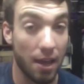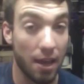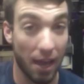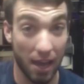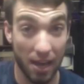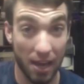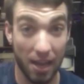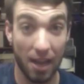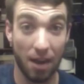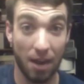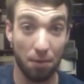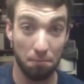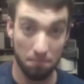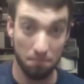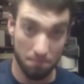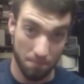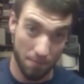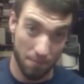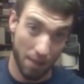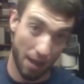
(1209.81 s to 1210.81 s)
Anyhow,
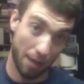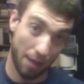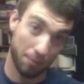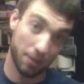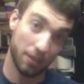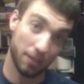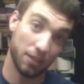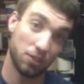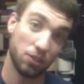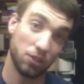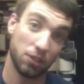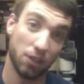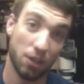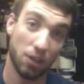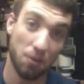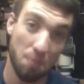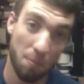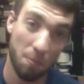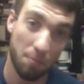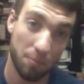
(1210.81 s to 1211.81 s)
I'm going to let you
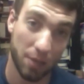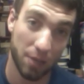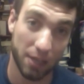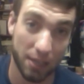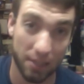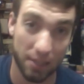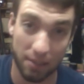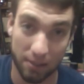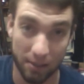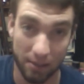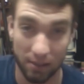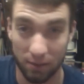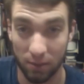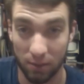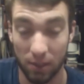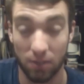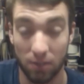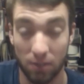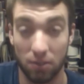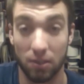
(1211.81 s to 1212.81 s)
go because this
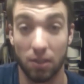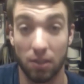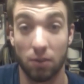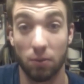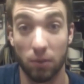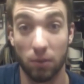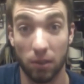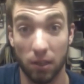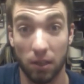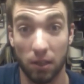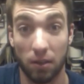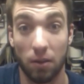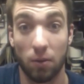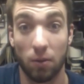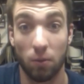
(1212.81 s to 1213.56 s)
video is getting really,